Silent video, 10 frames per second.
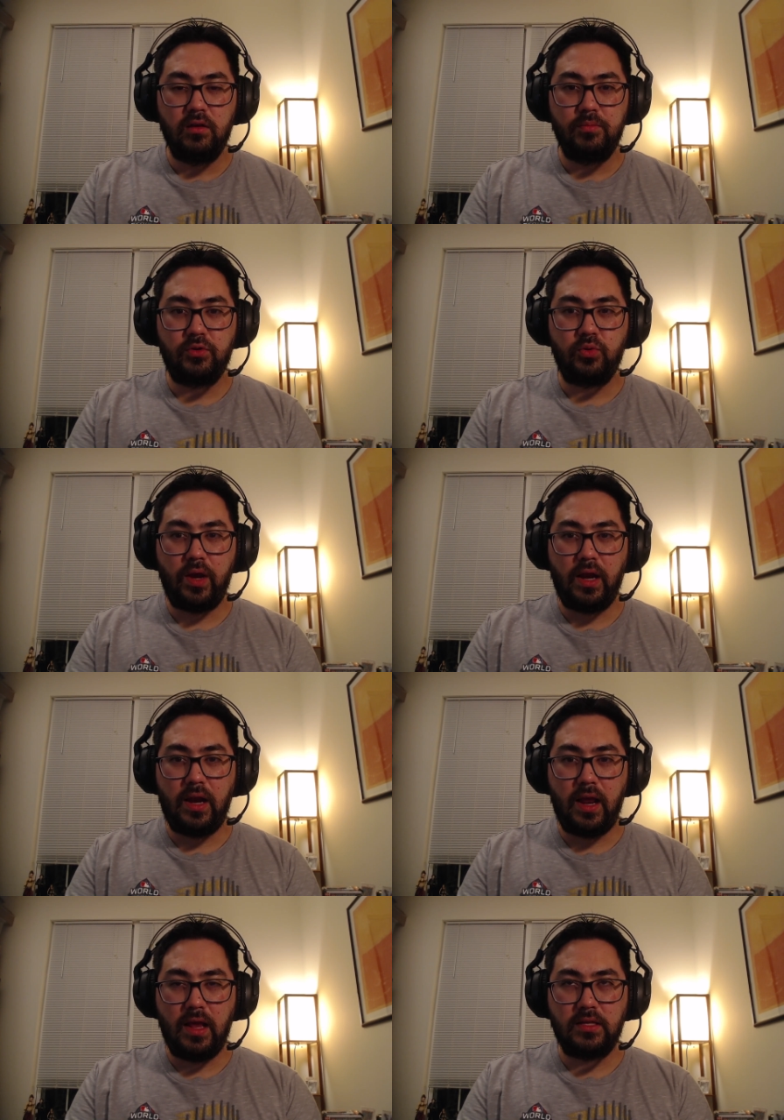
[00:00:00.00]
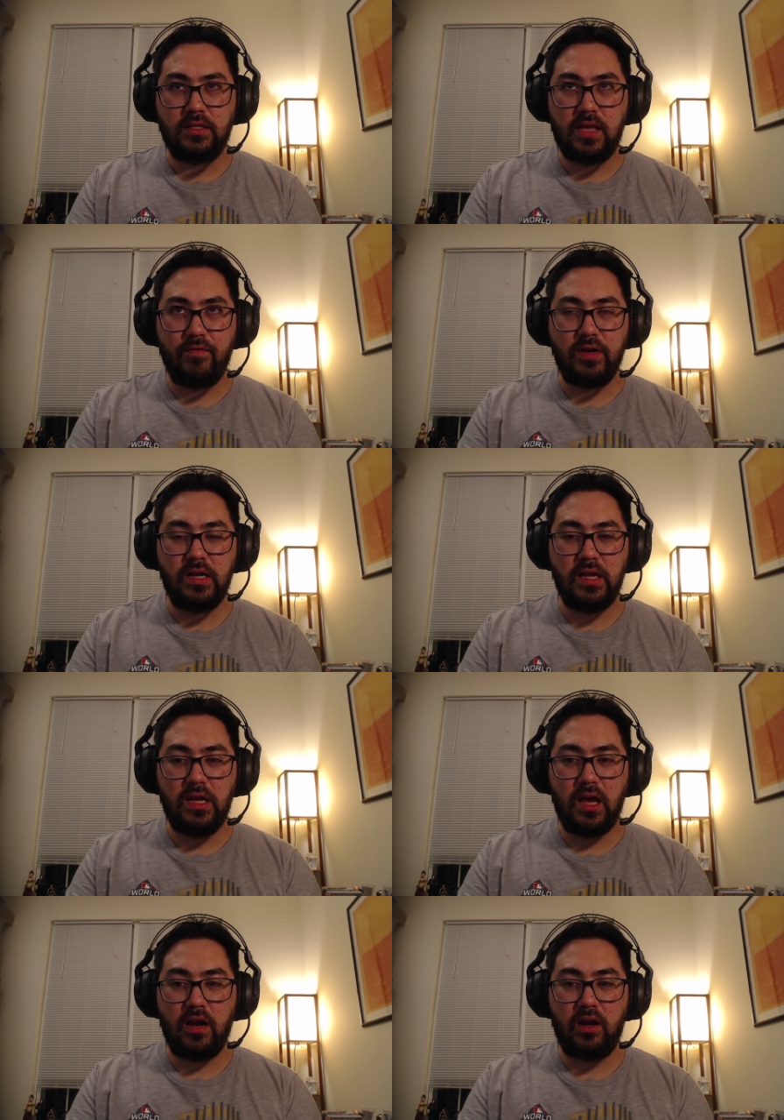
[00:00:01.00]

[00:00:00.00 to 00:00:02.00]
between 70 and